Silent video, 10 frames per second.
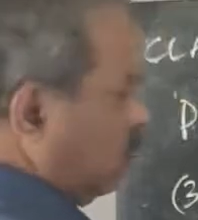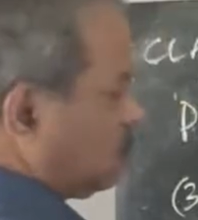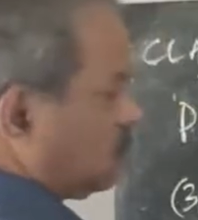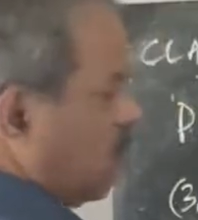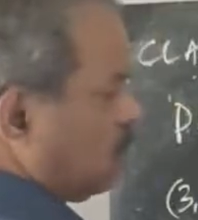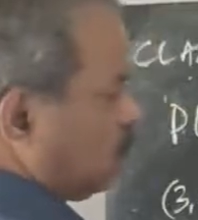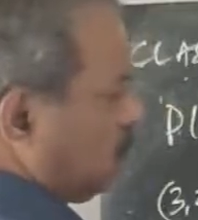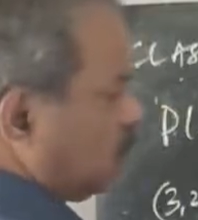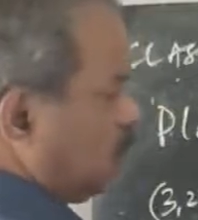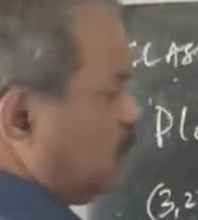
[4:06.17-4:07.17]
start
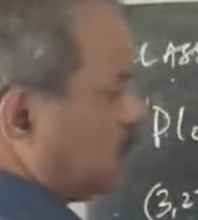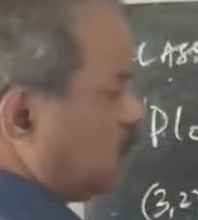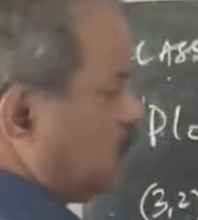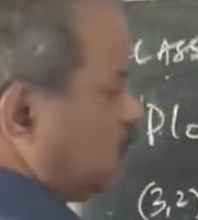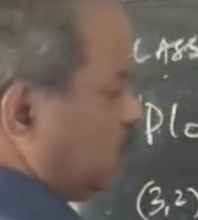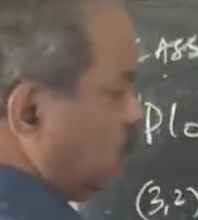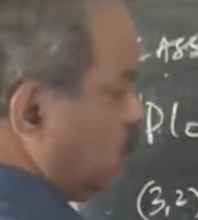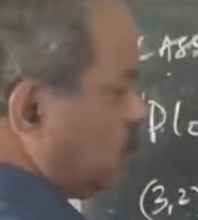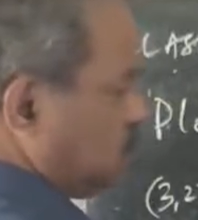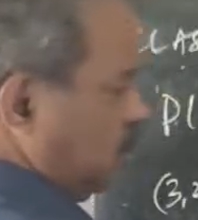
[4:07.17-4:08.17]
with
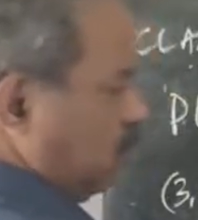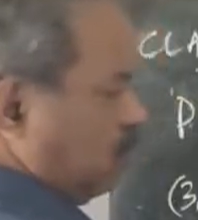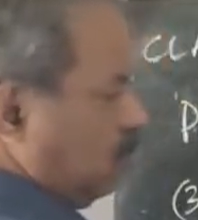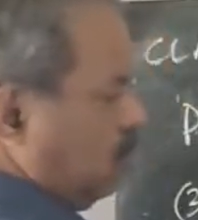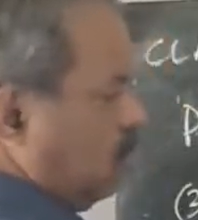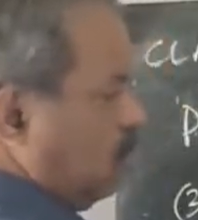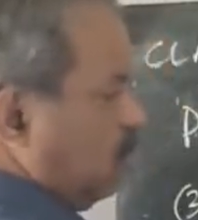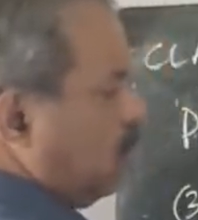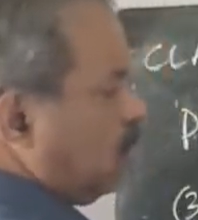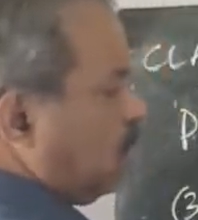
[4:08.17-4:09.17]
0
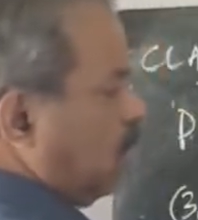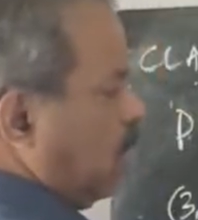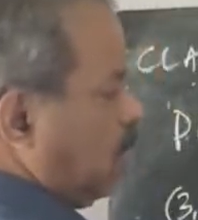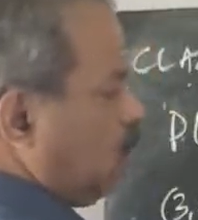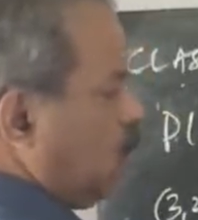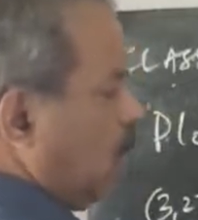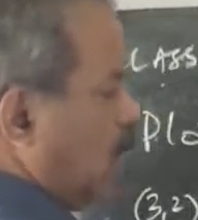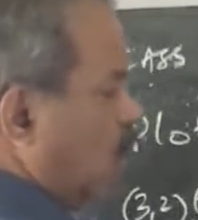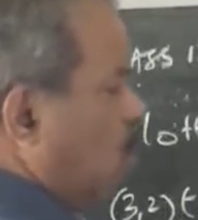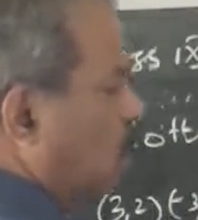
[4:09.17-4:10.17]
and
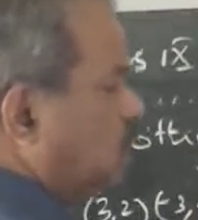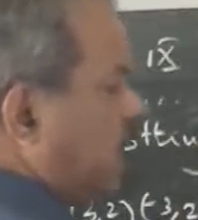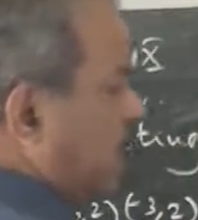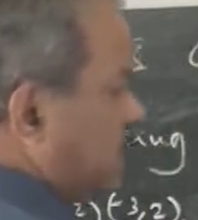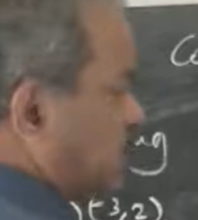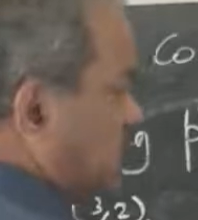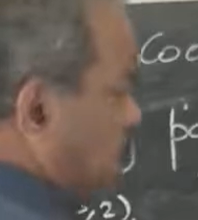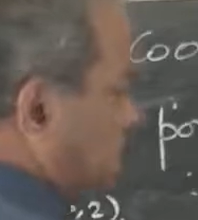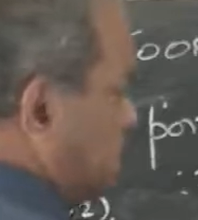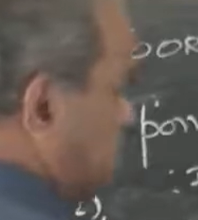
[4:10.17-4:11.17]
along the
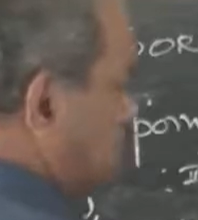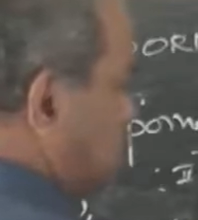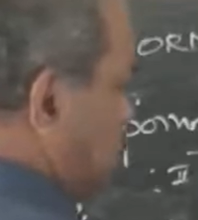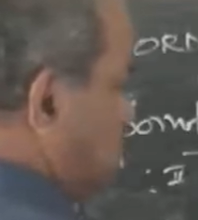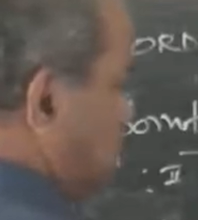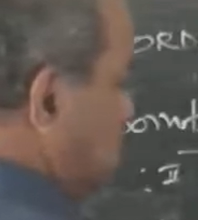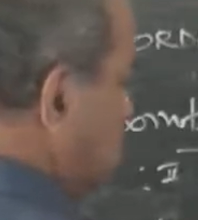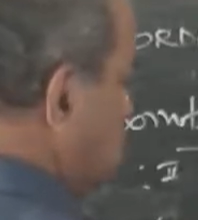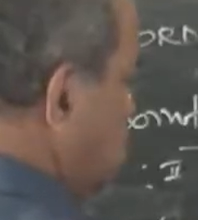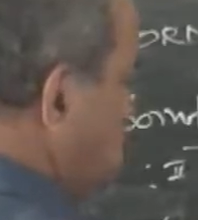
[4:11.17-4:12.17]
x-axis
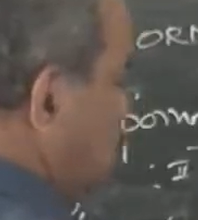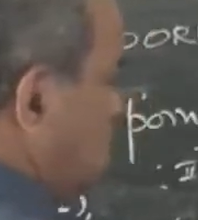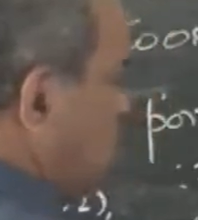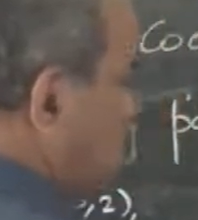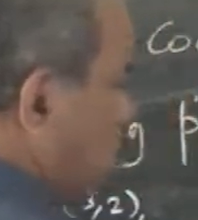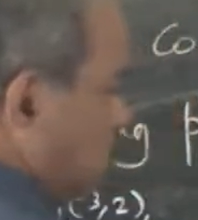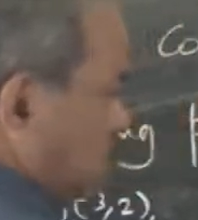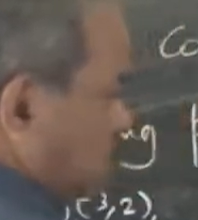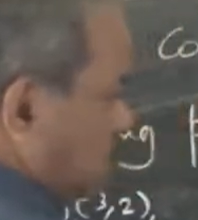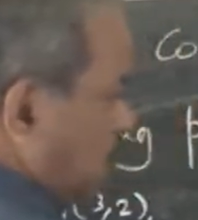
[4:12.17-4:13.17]

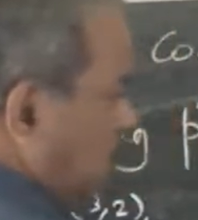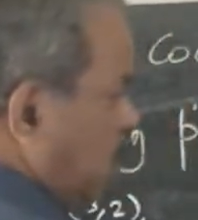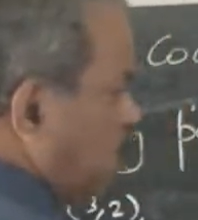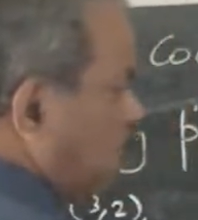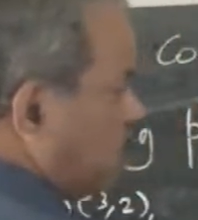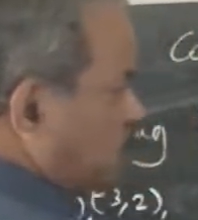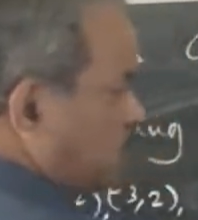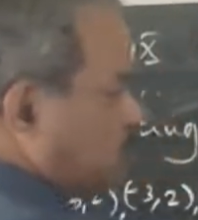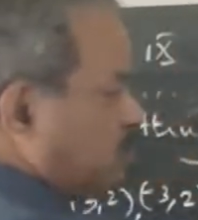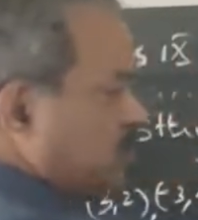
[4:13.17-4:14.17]
go 3
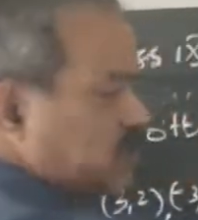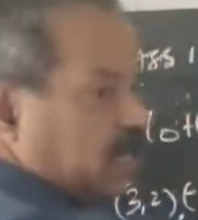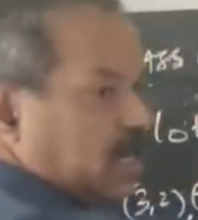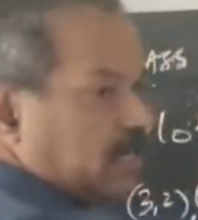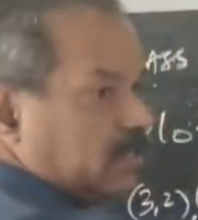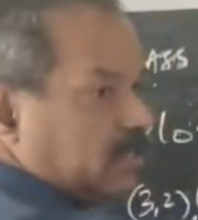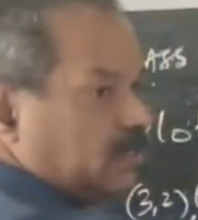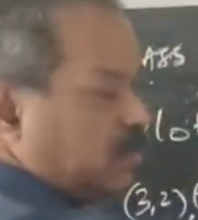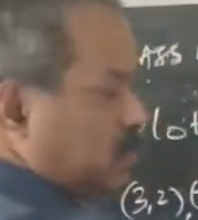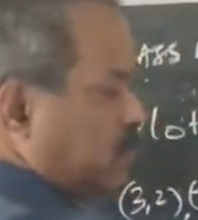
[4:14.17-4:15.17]
units towards the
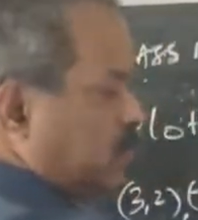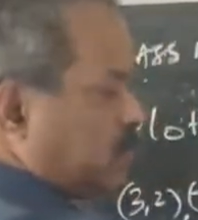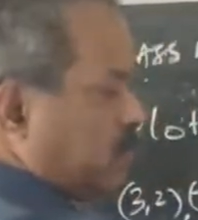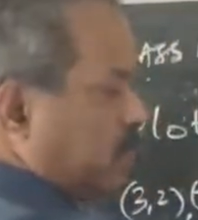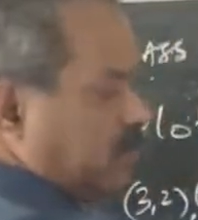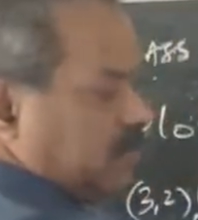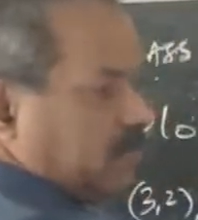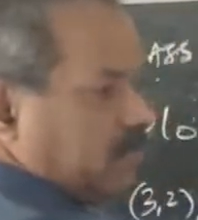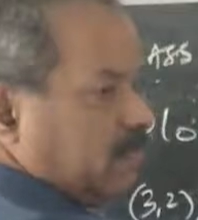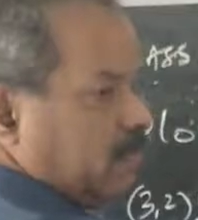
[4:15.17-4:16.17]
right, positive side,
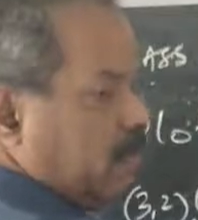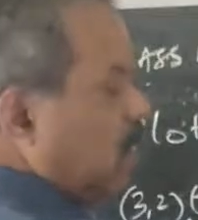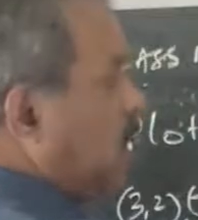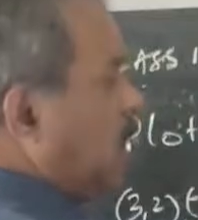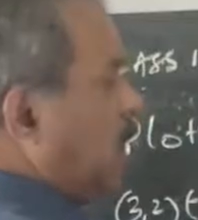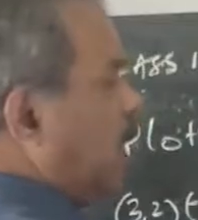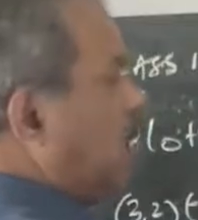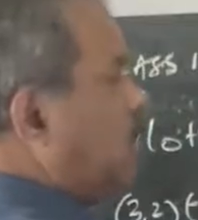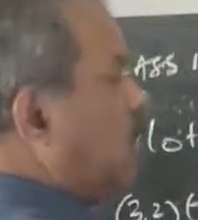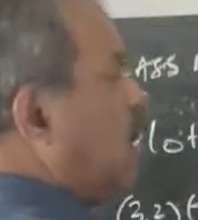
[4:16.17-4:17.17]

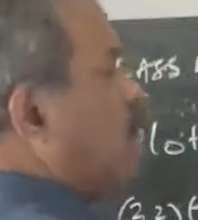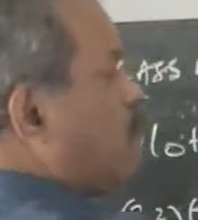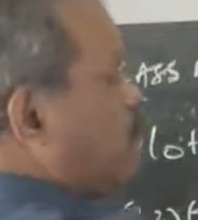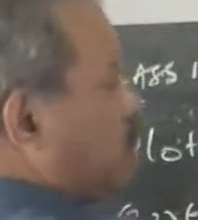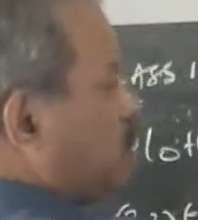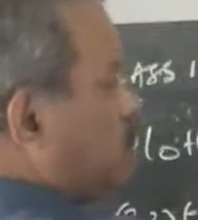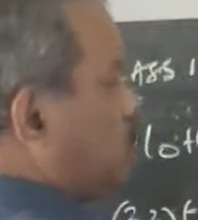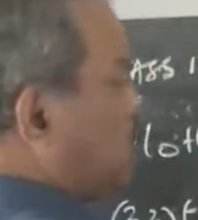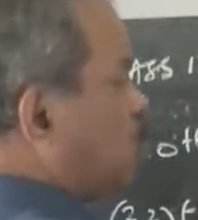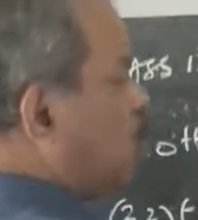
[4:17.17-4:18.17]
and upwards
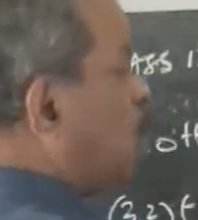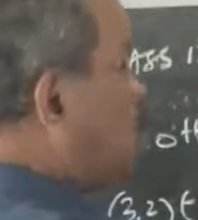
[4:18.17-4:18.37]
2